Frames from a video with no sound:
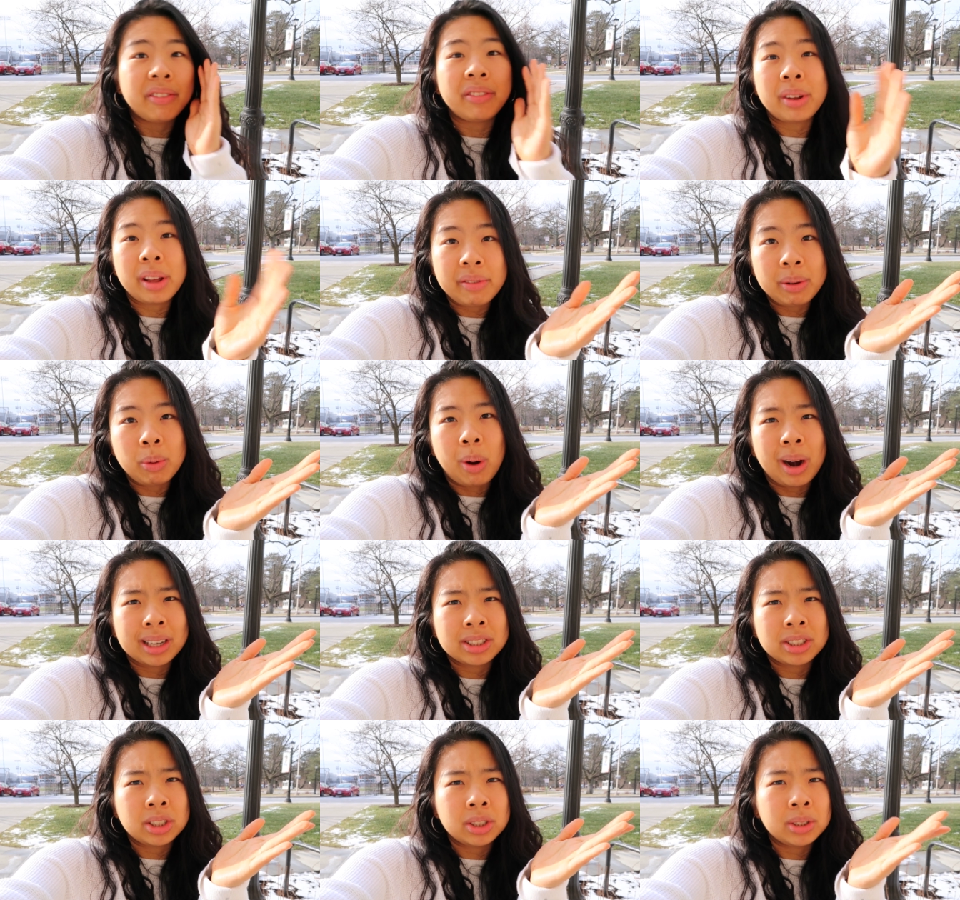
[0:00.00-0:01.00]
then if I
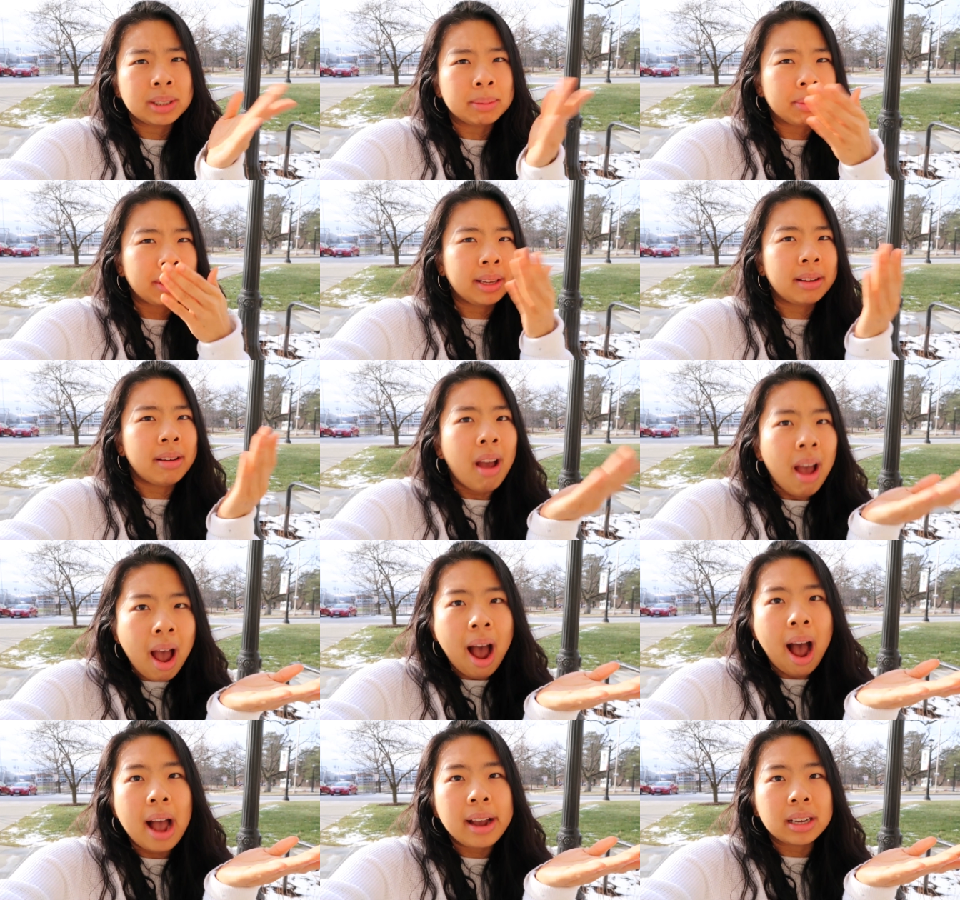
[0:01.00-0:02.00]
wanted to do something,
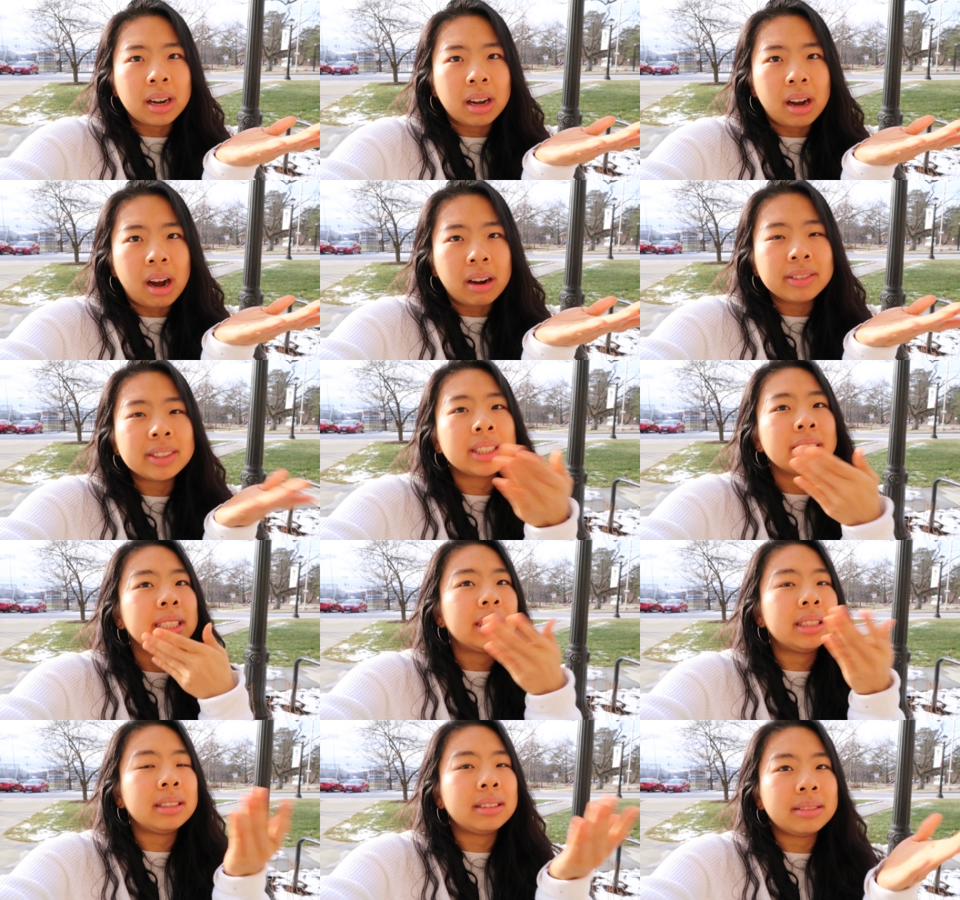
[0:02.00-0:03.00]
I could
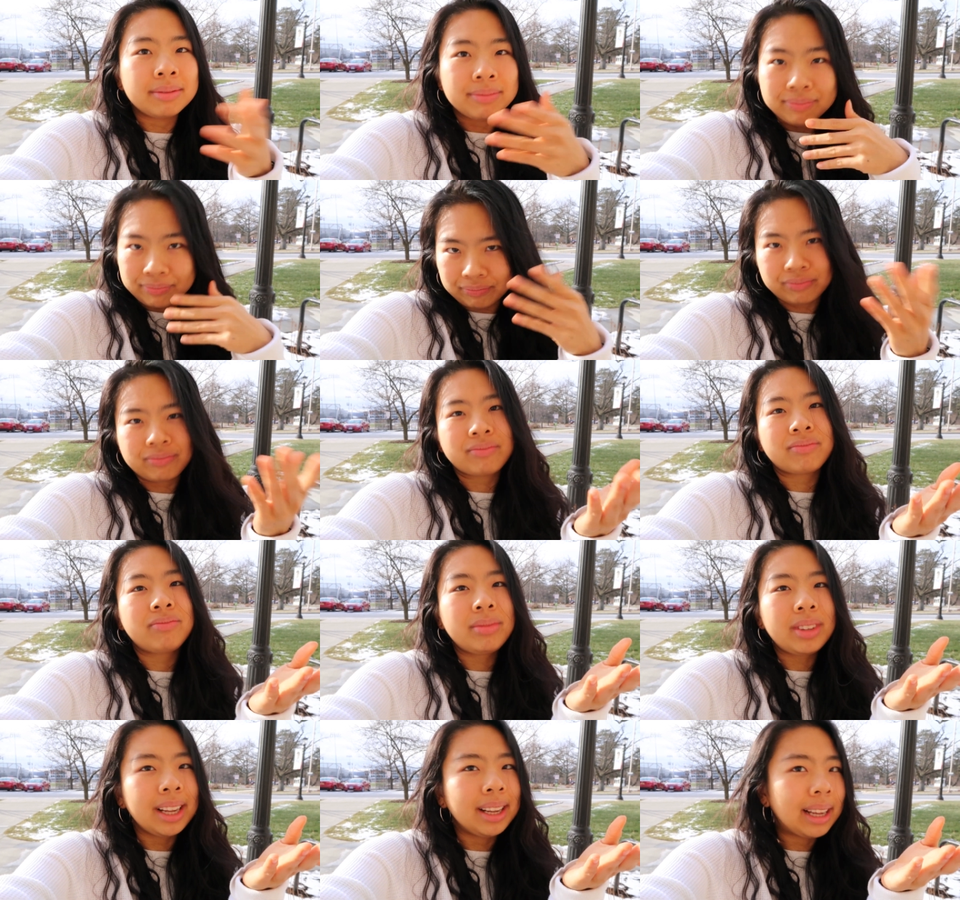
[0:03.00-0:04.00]
obviously
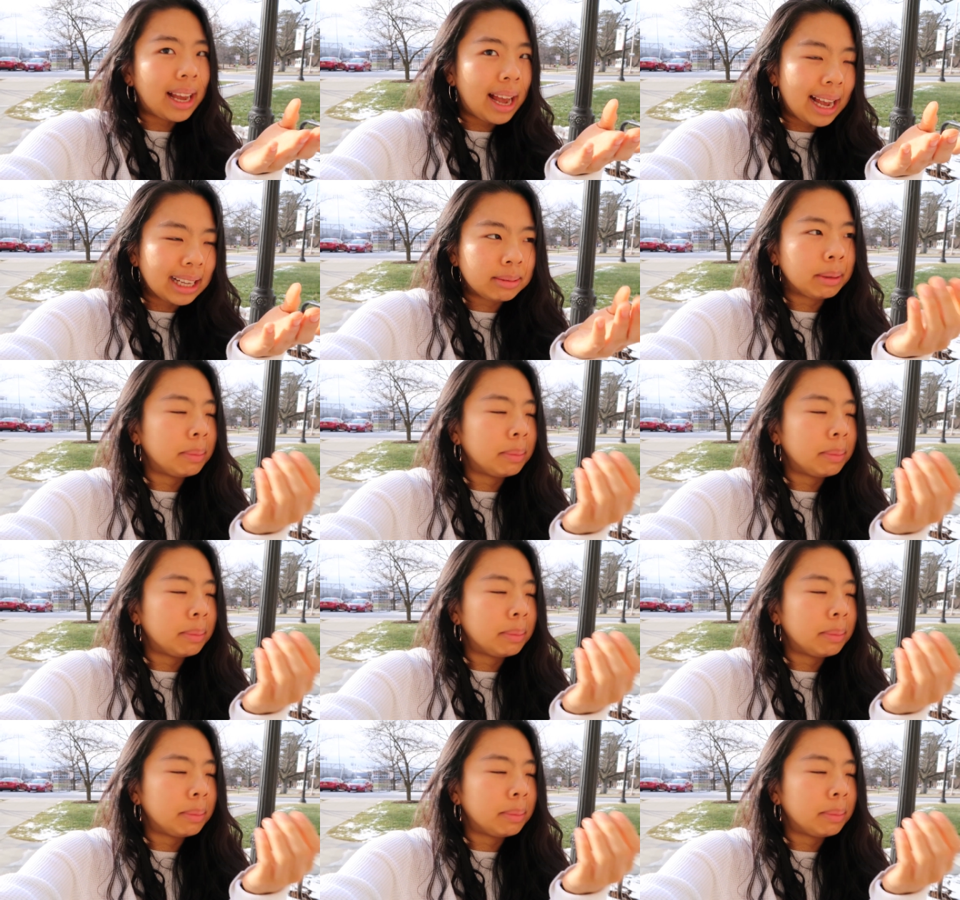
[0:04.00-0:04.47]
ask